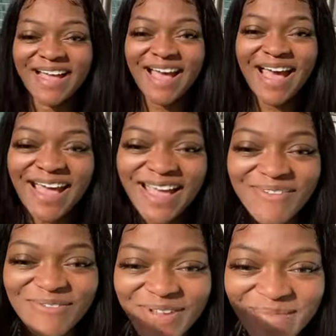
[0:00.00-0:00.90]
Hi,
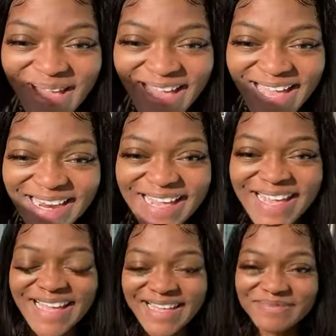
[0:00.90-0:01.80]

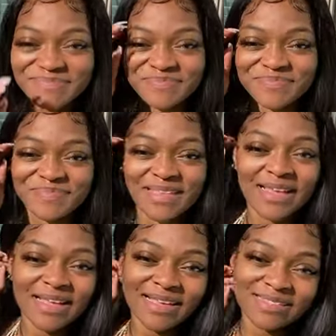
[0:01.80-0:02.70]
everybody.
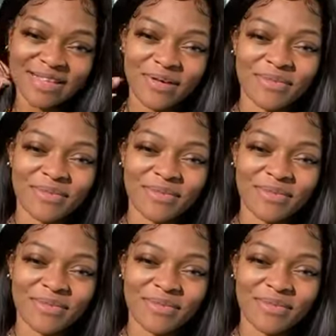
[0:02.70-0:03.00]
So